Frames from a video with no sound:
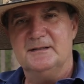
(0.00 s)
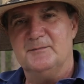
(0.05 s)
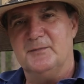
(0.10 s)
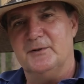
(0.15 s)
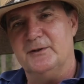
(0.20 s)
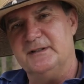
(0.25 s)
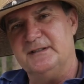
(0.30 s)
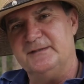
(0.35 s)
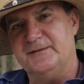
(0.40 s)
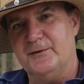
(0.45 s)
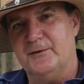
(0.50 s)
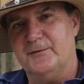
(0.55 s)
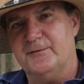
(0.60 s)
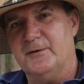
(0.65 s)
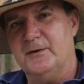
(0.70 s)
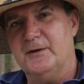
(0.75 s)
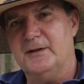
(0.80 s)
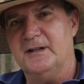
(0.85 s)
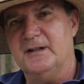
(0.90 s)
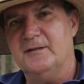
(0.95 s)
please feel
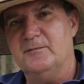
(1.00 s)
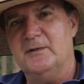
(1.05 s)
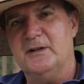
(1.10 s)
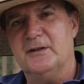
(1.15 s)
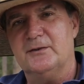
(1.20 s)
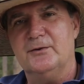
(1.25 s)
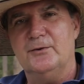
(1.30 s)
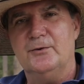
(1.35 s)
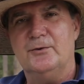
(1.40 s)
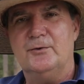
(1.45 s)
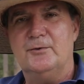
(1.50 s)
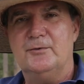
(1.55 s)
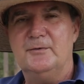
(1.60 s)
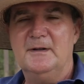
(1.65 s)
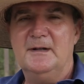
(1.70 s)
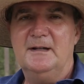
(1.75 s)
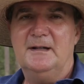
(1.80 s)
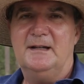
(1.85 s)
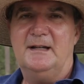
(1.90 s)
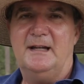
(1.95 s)
free to give me a call
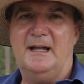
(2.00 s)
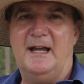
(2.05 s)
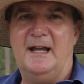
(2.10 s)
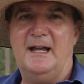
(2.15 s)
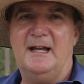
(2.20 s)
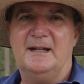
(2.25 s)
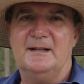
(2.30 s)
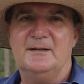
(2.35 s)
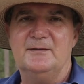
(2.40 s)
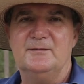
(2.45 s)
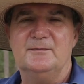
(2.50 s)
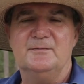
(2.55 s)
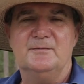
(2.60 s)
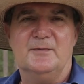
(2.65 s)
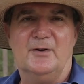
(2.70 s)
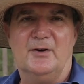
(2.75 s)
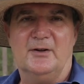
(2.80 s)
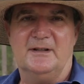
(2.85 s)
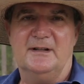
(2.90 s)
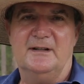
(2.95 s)
and
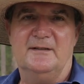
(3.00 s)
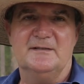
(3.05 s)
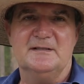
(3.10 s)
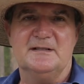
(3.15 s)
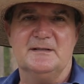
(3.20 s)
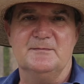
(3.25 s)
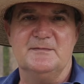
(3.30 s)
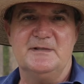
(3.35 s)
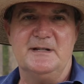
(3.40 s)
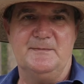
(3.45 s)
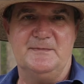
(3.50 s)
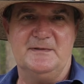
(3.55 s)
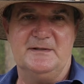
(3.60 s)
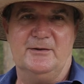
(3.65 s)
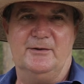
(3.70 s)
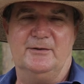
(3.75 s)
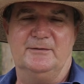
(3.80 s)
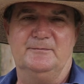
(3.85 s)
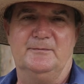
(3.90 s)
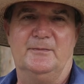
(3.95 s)
I can give you some tips
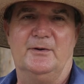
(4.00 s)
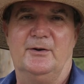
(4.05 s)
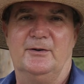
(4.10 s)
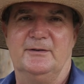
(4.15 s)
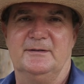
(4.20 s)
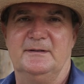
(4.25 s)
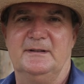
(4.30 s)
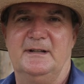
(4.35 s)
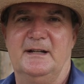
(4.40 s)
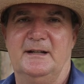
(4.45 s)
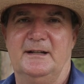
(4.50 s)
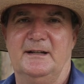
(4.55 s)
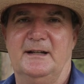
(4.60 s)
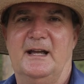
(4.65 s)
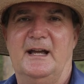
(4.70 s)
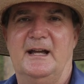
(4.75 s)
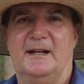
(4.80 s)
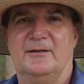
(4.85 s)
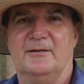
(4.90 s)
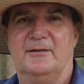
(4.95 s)
on getting
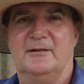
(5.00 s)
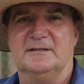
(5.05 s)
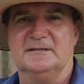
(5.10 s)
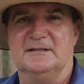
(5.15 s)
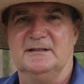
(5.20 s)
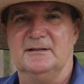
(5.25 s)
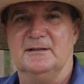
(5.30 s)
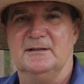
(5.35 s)
your hat nice and